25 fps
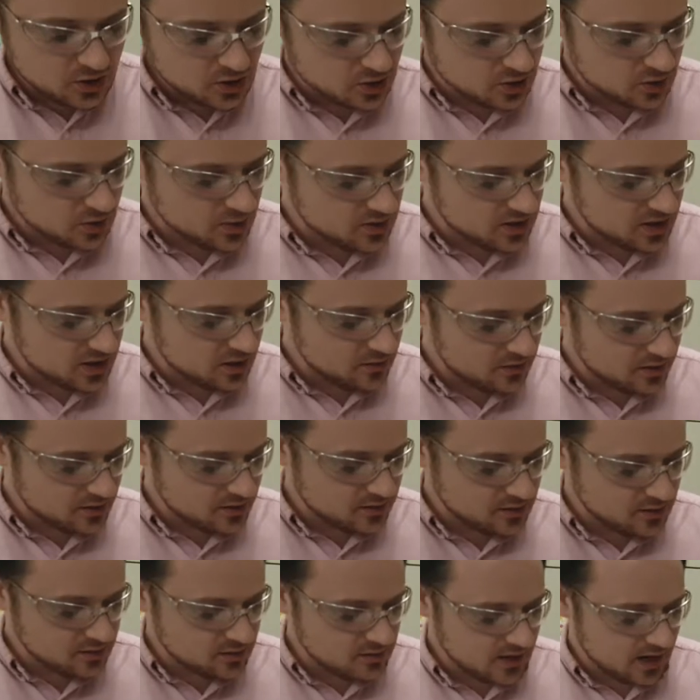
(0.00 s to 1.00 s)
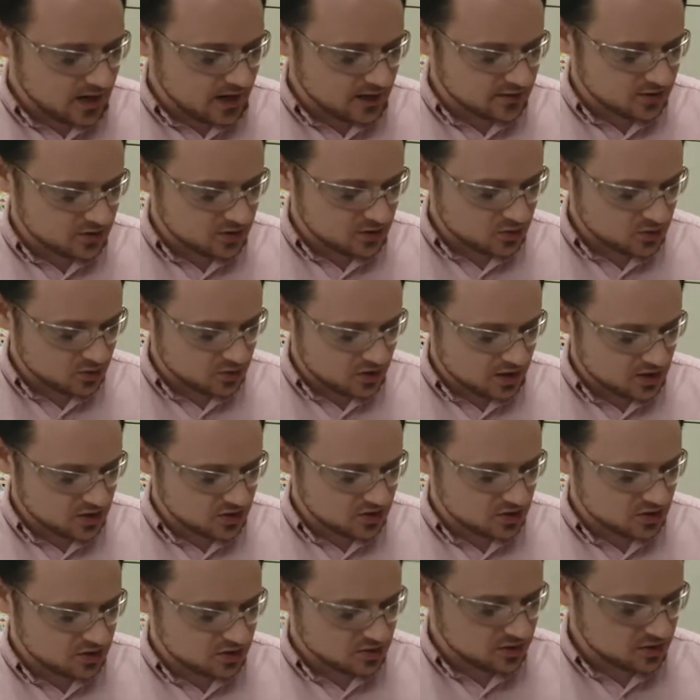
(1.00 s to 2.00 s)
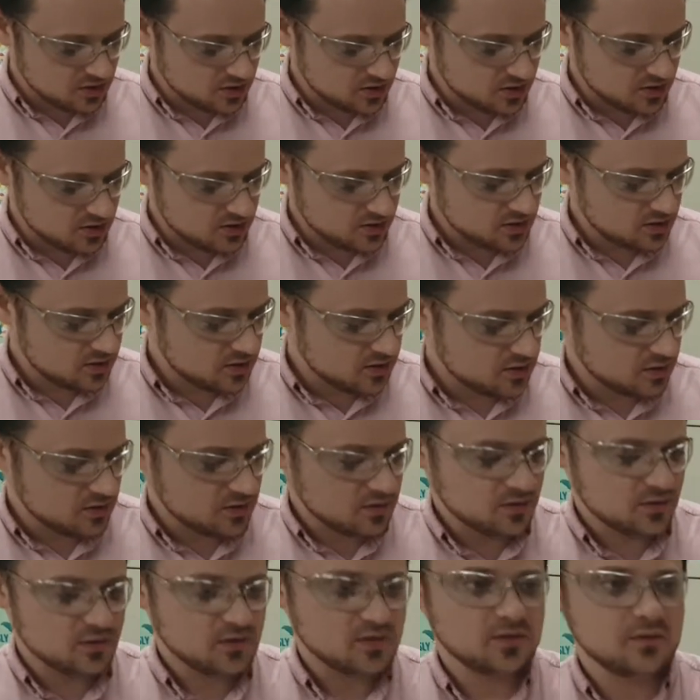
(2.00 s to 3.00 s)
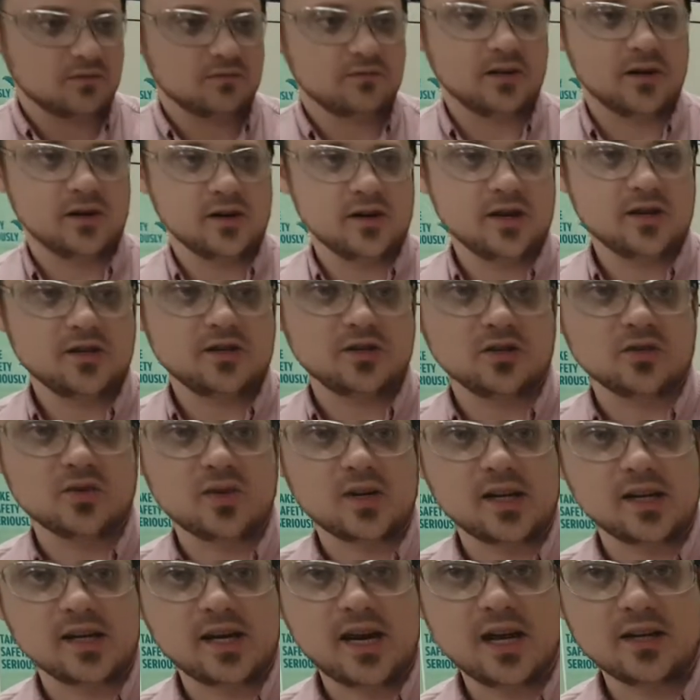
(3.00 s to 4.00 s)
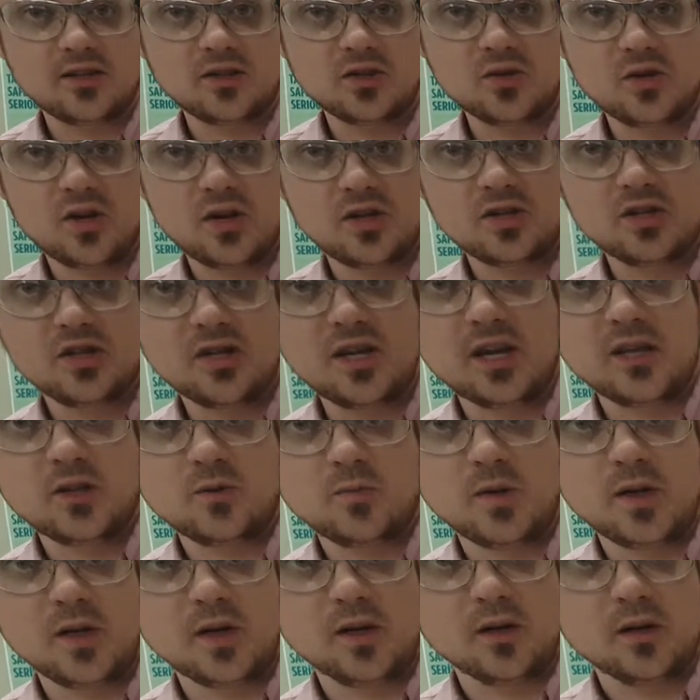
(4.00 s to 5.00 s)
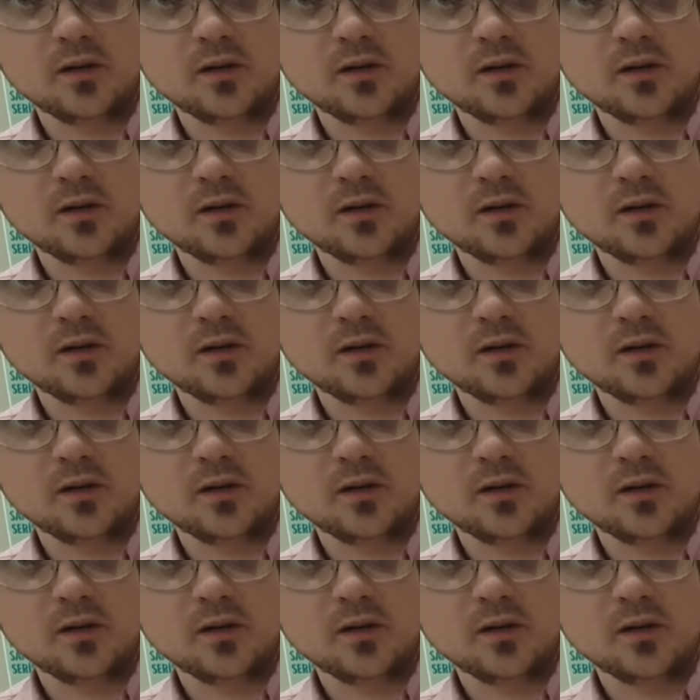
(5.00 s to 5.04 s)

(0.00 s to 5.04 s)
to do is get ready to do concentration variation. So I got concentration test beaker.